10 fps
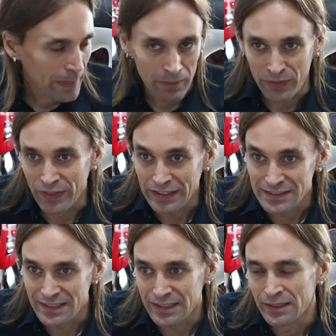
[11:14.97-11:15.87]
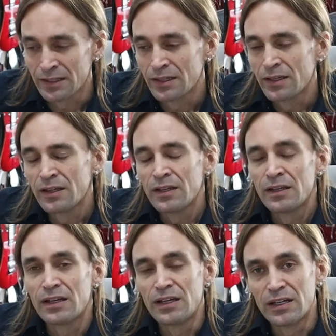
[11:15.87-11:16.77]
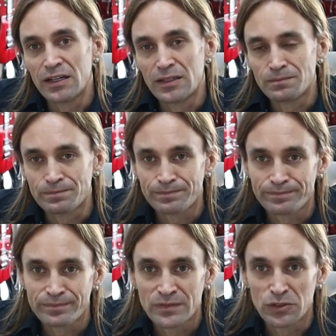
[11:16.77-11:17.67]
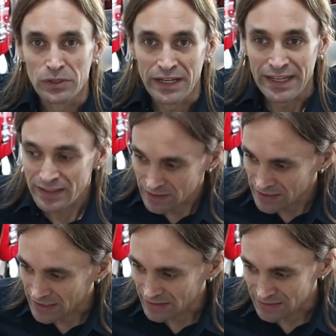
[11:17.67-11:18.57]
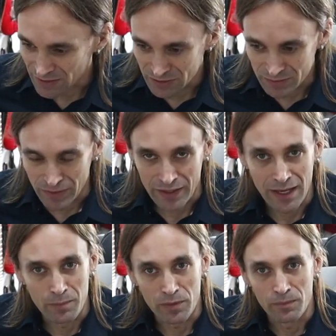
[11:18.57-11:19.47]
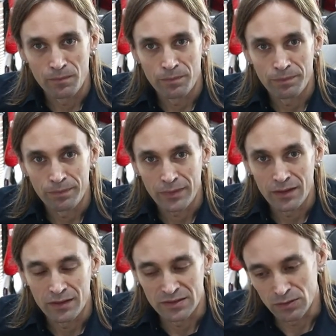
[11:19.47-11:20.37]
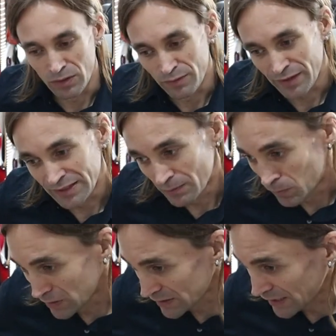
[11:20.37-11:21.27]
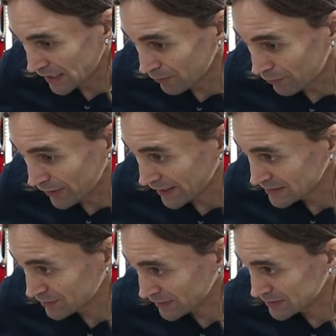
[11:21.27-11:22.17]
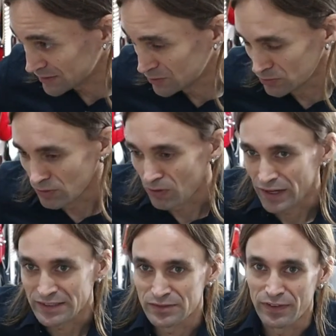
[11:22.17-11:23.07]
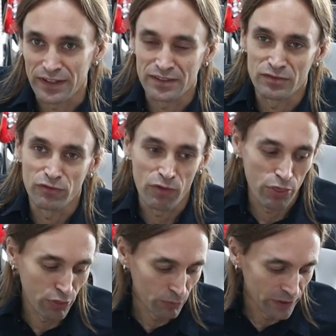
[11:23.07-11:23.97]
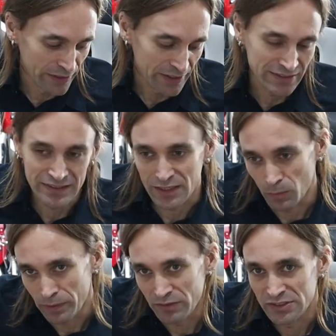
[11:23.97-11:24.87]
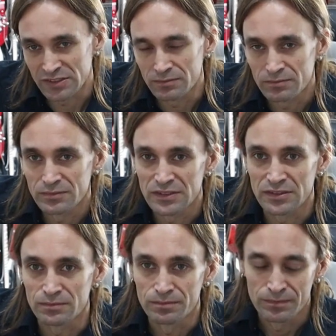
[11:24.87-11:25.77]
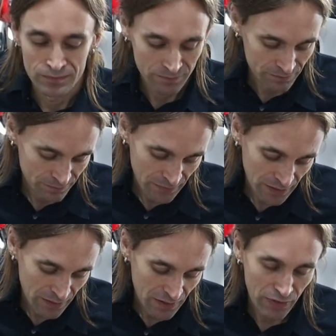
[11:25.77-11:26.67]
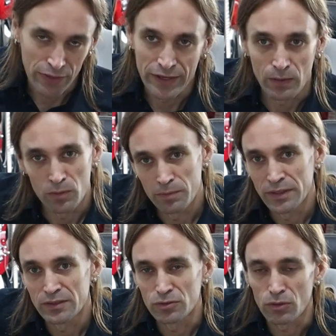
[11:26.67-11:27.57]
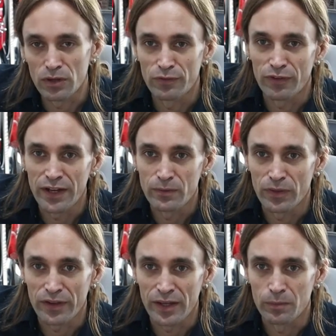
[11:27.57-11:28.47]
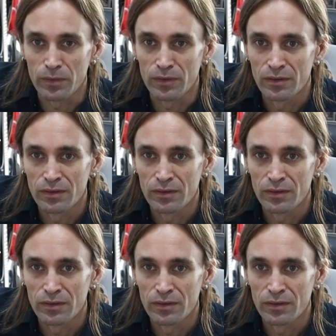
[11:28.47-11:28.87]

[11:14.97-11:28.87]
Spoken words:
But that said, you can get kick-ass sounds with the Kemper. So if I wouldn't have the AxeFx 2 or AxeFx 3 as a comparison, I think I would be totally fine with the Kemper.